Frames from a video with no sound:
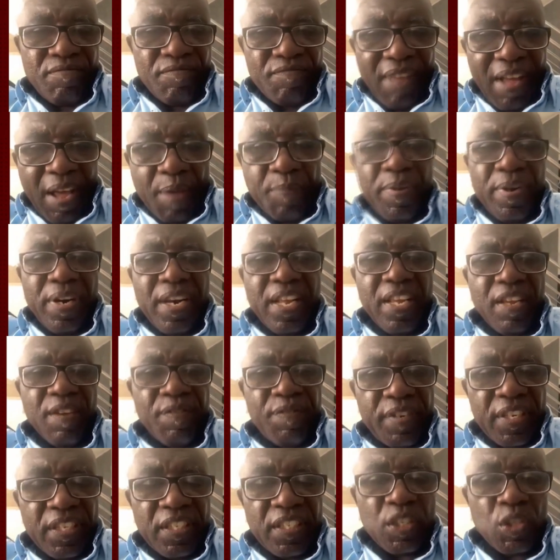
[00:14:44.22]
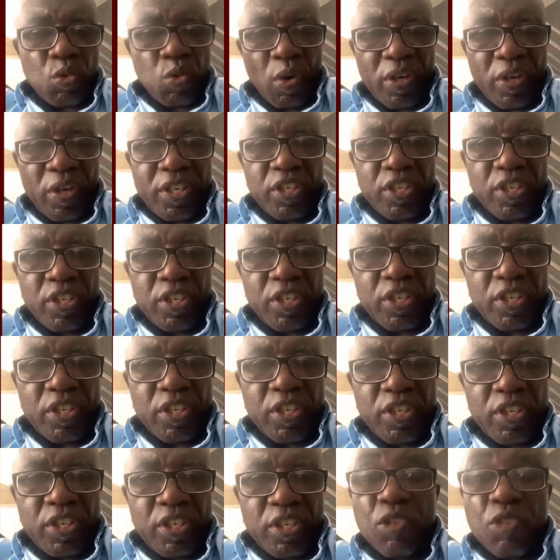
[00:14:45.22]
I believe this is what is
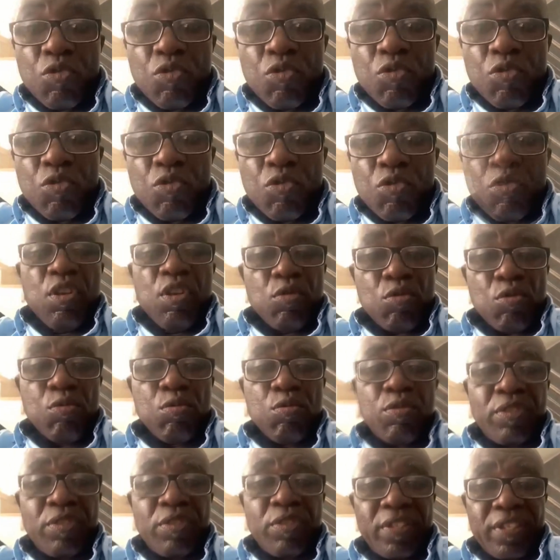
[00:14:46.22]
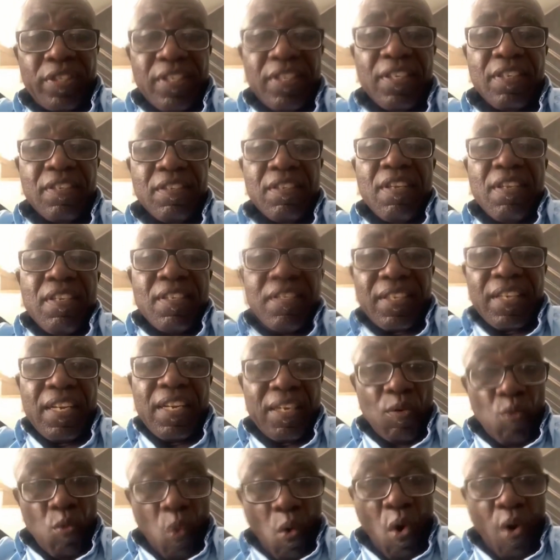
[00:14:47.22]
driving the youth to still send
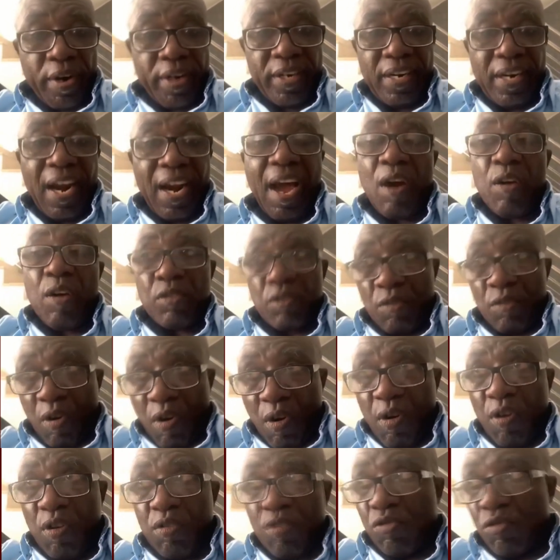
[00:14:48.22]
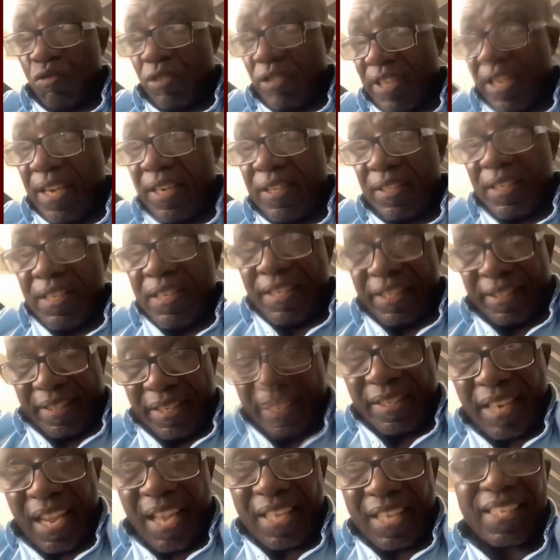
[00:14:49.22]
the warning out or to send the
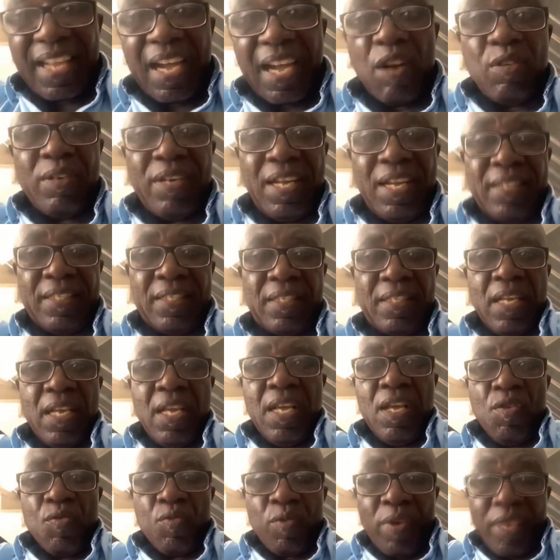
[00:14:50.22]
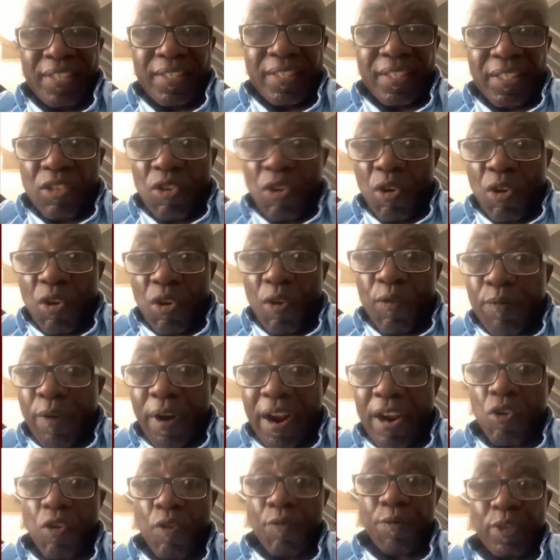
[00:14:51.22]
signals out that we are still not
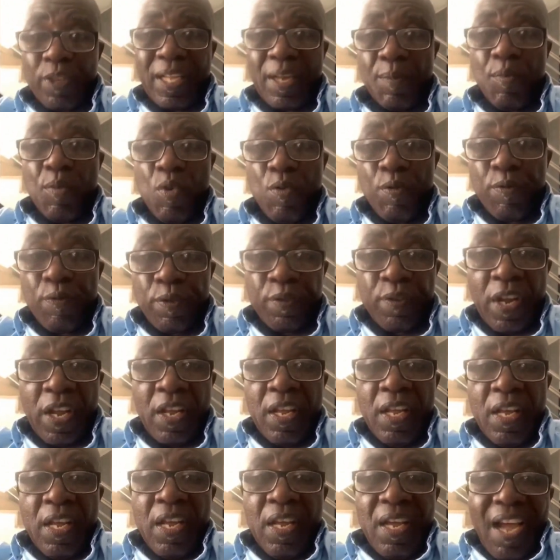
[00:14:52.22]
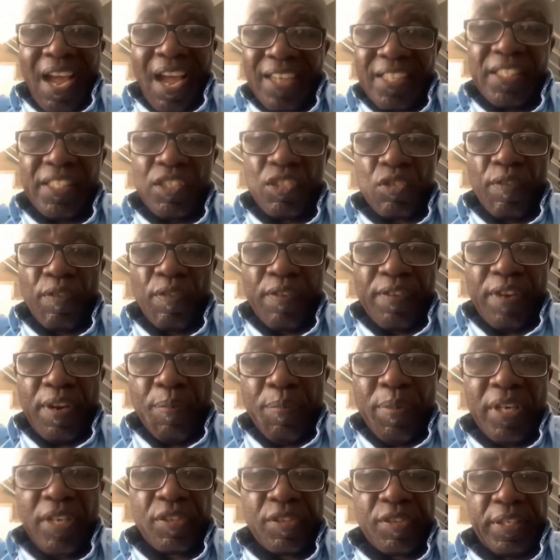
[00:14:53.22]
very comfortable with the actions of the
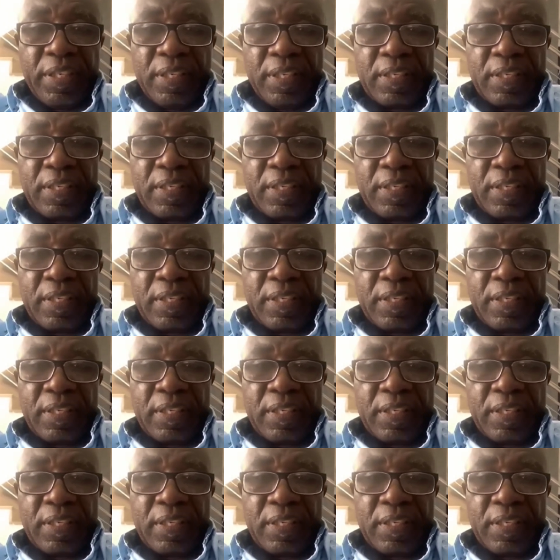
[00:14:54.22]
military.